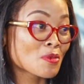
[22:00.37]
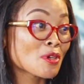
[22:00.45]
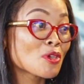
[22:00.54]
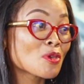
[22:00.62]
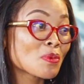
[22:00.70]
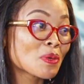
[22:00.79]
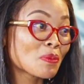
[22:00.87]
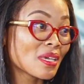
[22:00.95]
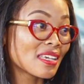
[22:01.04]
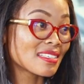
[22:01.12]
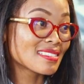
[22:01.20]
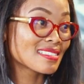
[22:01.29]
we're human
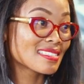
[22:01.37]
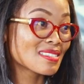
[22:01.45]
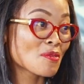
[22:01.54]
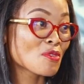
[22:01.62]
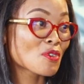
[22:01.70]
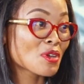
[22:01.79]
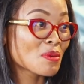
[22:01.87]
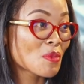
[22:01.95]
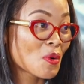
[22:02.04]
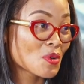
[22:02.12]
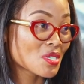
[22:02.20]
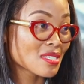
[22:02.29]
beings. Mm. We've got
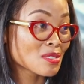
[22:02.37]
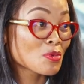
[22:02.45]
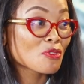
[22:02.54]
emotions,